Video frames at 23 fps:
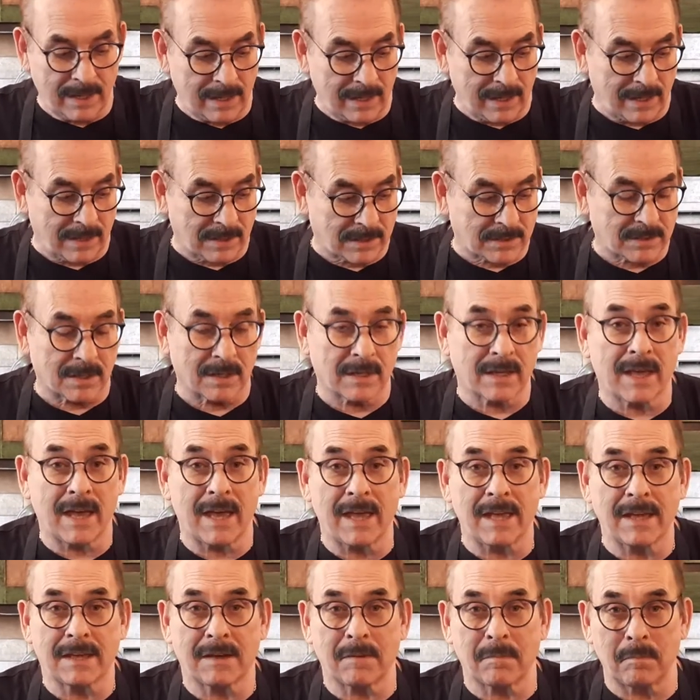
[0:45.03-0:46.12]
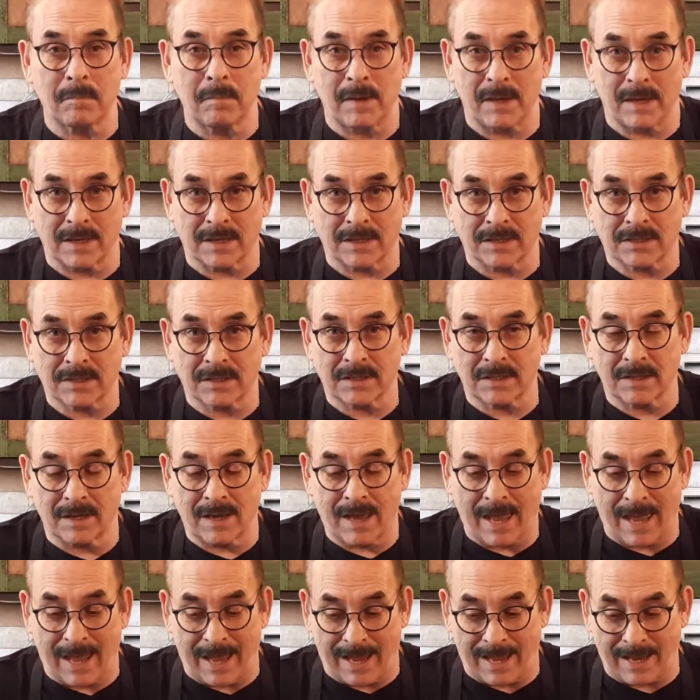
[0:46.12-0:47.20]
It's a cake mix
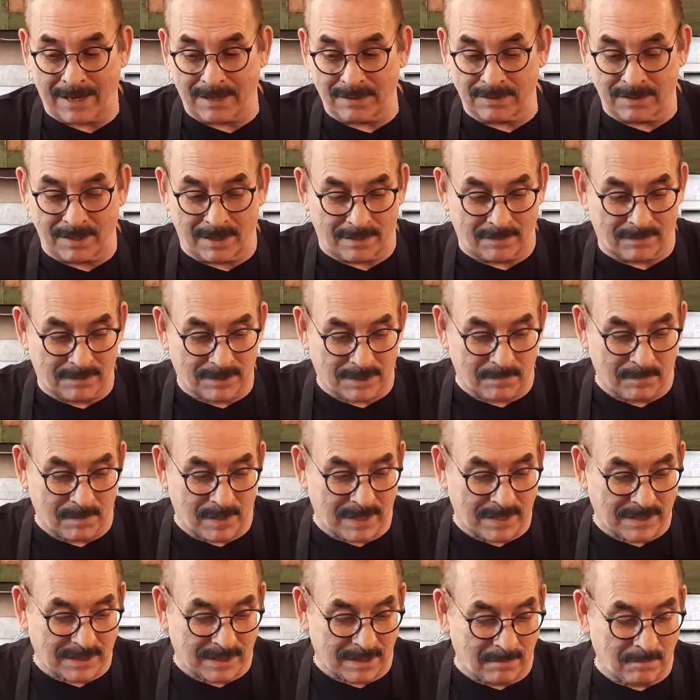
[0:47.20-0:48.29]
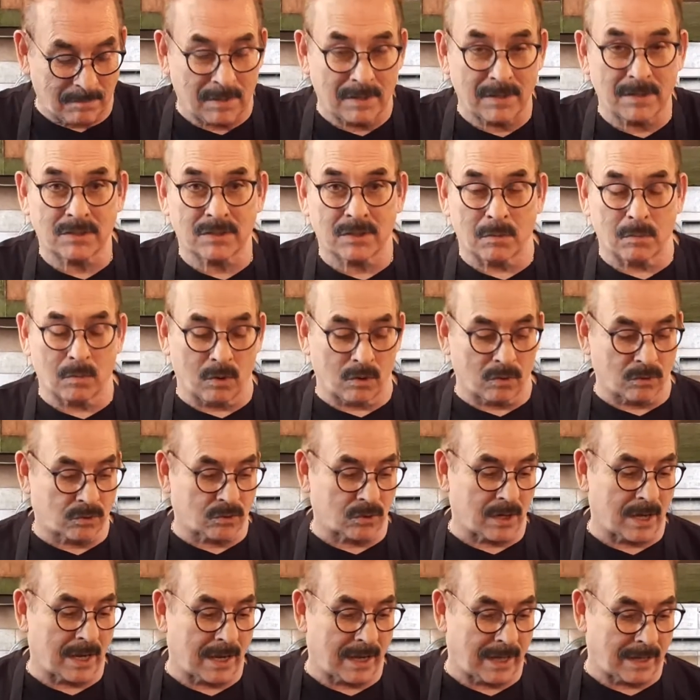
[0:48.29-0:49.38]
hack that somebody sent me, so we're going to
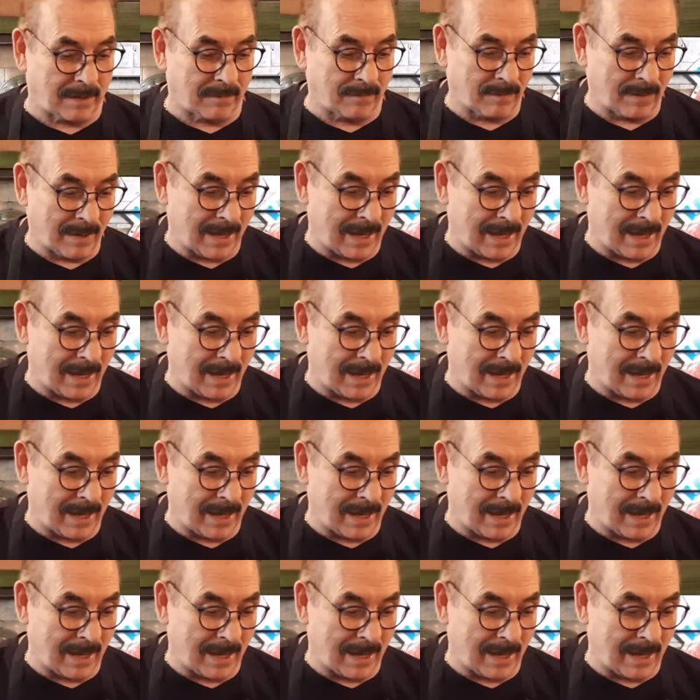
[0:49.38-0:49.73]
try it.